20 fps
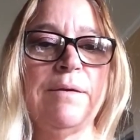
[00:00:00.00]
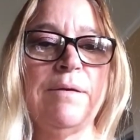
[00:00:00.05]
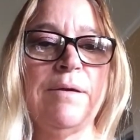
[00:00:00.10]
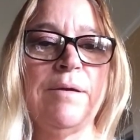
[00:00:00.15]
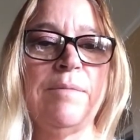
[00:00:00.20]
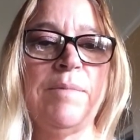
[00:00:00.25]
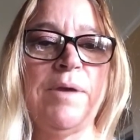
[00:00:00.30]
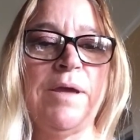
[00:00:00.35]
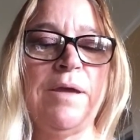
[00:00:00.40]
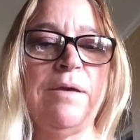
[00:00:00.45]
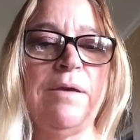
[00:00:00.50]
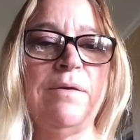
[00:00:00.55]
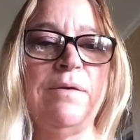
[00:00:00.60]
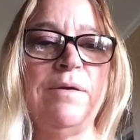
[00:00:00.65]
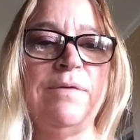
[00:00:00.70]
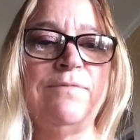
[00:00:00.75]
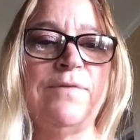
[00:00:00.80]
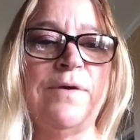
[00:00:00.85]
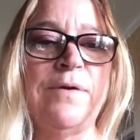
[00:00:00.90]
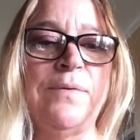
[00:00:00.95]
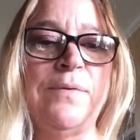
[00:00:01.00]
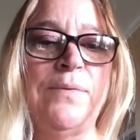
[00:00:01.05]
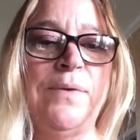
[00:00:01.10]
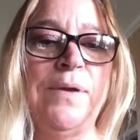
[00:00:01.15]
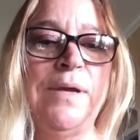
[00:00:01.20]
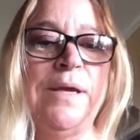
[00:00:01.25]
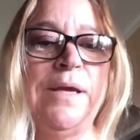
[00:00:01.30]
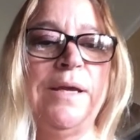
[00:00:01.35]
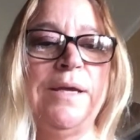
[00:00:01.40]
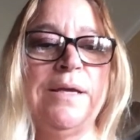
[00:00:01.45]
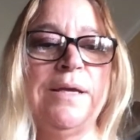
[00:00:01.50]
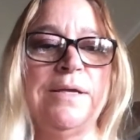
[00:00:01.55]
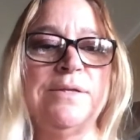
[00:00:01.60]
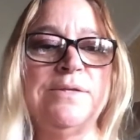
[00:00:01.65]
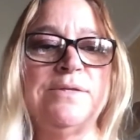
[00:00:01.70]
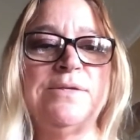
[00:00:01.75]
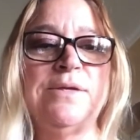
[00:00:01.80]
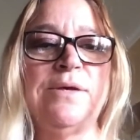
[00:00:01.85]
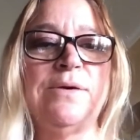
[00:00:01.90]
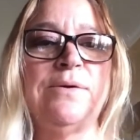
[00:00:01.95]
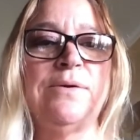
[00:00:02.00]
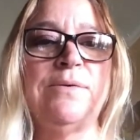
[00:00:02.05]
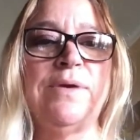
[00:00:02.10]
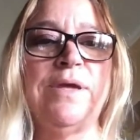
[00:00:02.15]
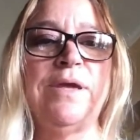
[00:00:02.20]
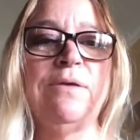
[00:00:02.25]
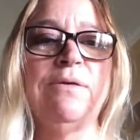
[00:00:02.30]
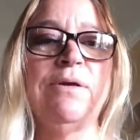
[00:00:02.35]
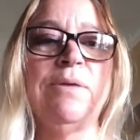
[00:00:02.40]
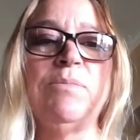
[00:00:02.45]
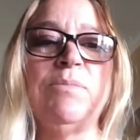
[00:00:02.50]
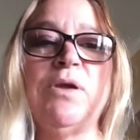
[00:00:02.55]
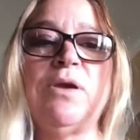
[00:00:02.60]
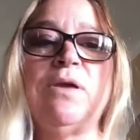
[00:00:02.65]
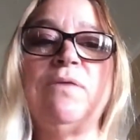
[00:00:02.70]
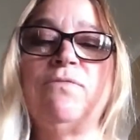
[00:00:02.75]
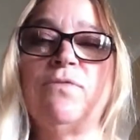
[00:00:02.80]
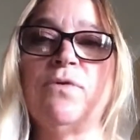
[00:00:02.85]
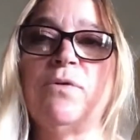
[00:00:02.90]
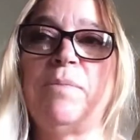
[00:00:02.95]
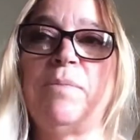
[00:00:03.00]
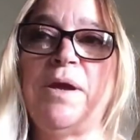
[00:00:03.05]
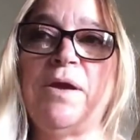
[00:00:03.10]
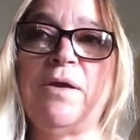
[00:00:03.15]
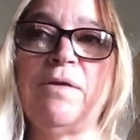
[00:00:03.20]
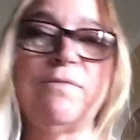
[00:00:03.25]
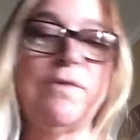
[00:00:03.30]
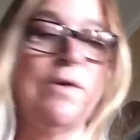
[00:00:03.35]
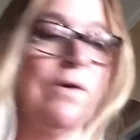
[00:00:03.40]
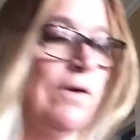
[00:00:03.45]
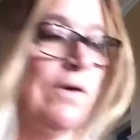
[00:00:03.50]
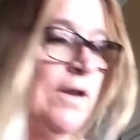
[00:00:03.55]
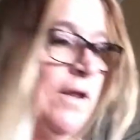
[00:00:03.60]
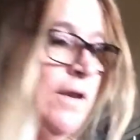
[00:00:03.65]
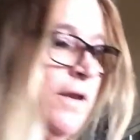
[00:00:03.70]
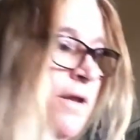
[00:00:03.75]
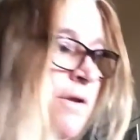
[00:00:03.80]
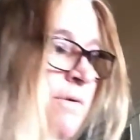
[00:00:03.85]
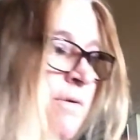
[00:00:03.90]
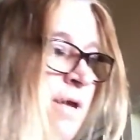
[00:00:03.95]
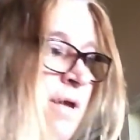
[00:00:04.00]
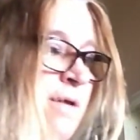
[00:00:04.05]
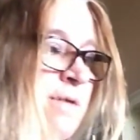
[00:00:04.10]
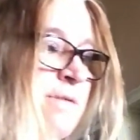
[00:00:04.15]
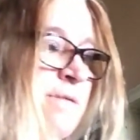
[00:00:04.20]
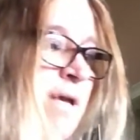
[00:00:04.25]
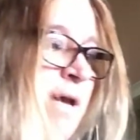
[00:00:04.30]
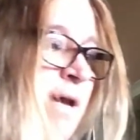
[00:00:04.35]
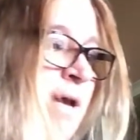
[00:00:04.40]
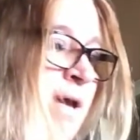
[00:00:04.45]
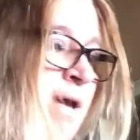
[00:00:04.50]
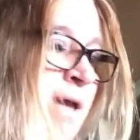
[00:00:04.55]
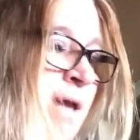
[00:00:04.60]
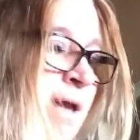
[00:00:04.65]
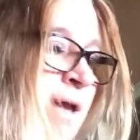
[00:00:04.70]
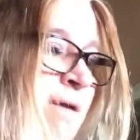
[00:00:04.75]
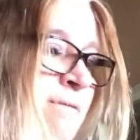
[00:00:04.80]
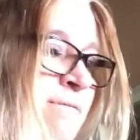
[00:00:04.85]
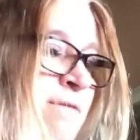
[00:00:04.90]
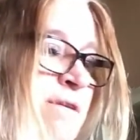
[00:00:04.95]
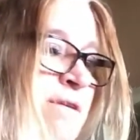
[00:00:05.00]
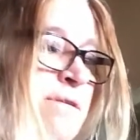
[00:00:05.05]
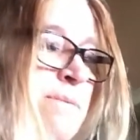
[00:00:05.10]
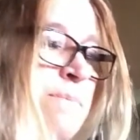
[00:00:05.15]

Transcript: on my iPhone. And so here I'm looking for a pair of garnet earrings. I have this